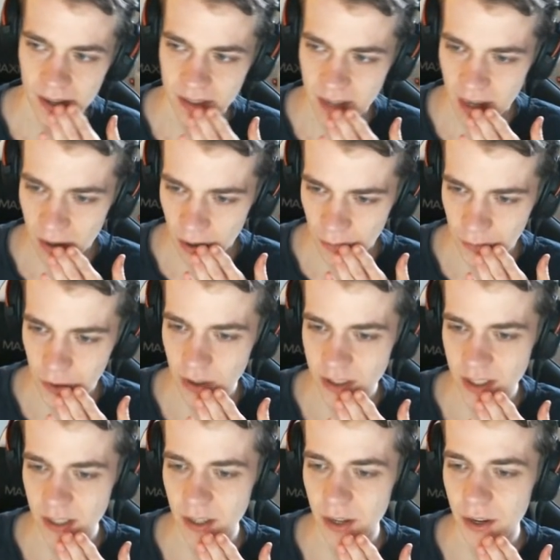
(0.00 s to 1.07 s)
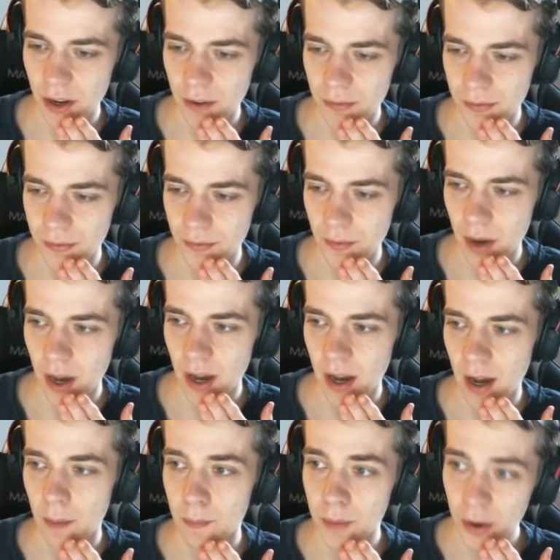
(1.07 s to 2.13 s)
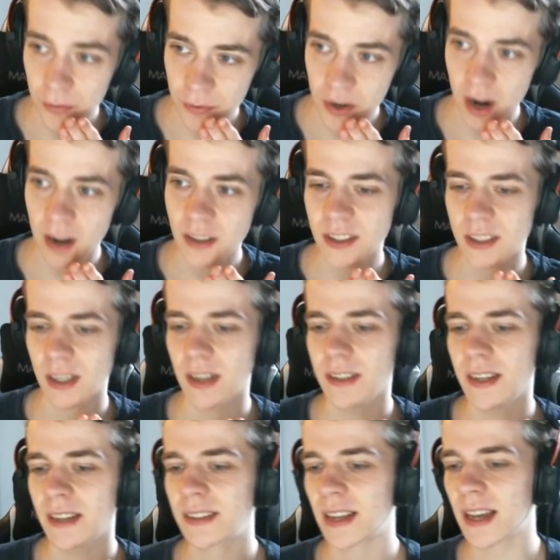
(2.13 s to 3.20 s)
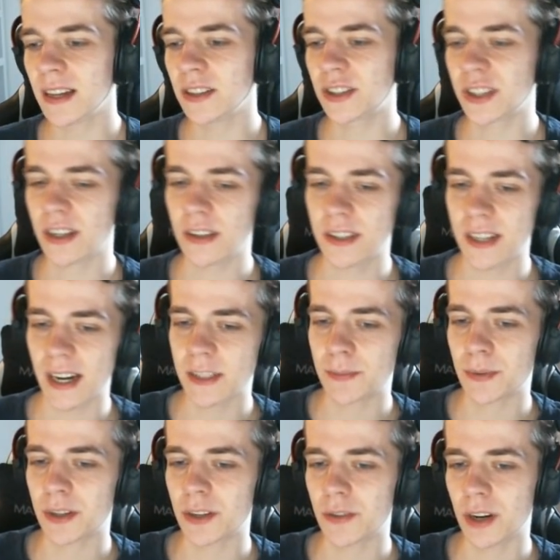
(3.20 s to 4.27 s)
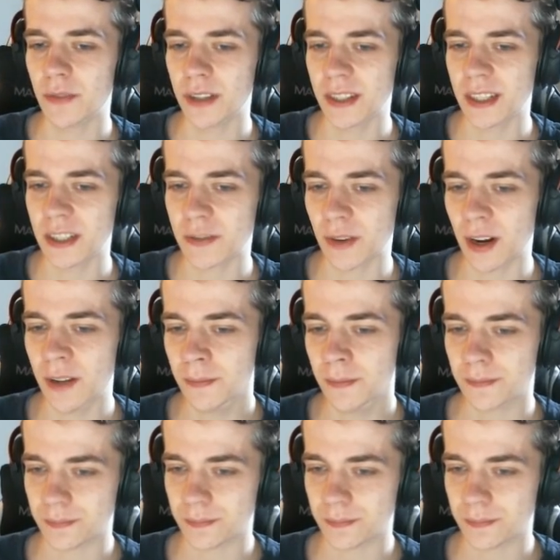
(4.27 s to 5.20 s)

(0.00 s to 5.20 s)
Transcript: There are of course a lot of buff cards that can synergize pretty well with this one.